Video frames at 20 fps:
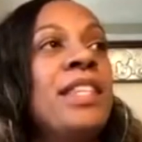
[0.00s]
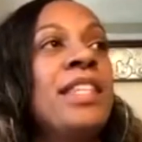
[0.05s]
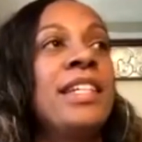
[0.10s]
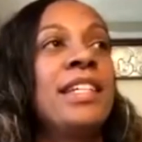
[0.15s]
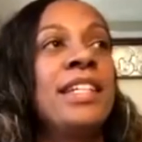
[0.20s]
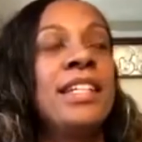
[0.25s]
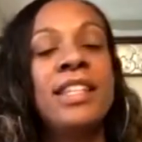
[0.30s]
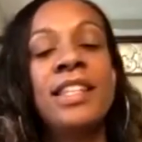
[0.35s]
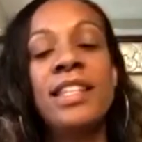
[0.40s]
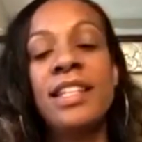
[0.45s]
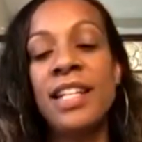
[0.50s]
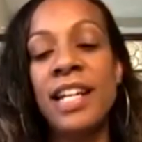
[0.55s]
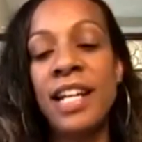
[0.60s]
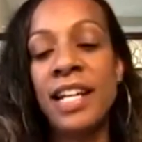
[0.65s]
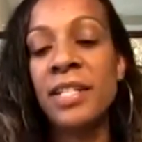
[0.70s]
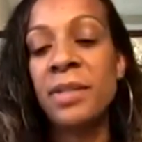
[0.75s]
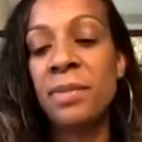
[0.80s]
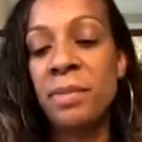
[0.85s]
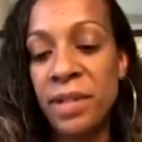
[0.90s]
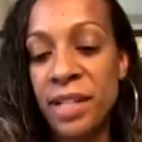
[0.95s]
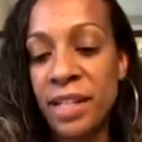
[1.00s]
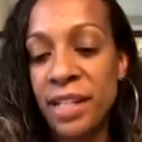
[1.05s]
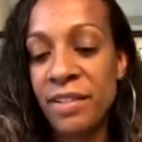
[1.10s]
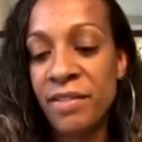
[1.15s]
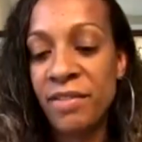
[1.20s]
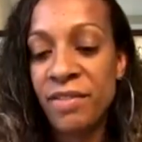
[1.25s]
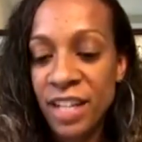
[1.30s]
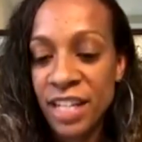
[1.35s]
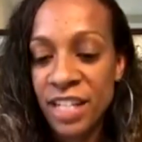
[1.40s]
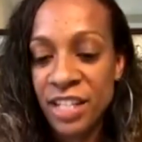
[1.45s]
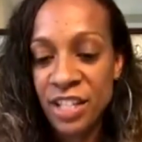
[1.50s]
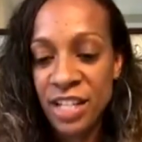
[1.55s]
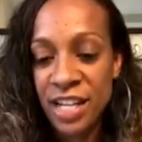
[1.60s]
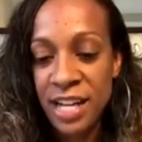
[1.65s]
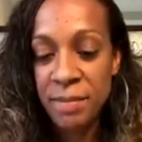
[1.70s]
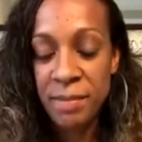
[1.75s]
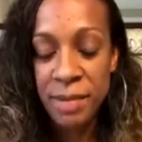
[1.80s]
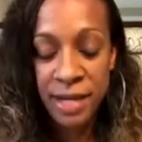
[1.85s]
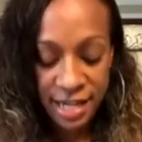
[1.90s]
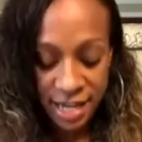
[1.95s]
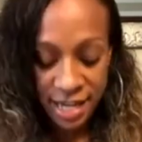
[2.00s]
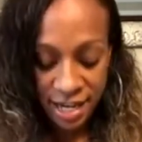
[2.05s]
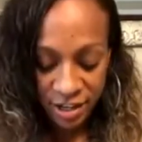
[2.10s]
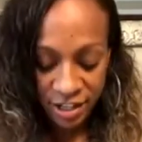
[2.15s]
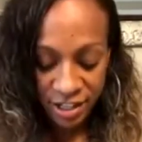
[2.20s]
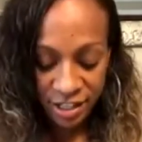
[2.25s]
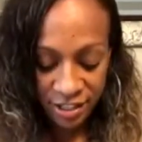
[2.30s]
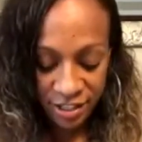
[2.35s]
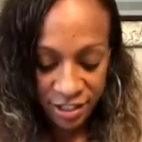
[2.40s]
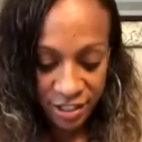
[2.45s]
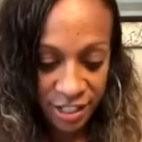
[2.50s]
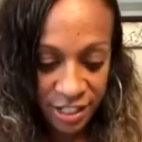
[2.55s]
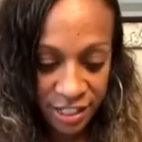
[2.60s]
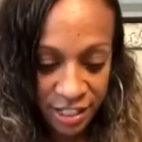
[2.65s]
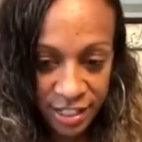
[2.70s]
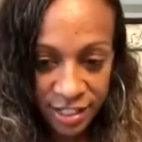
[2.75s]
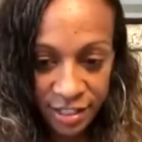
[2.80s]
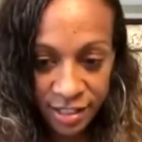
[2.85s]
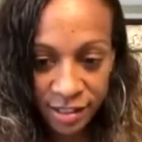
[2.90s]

the, the next book. I'm fleshing out my characters.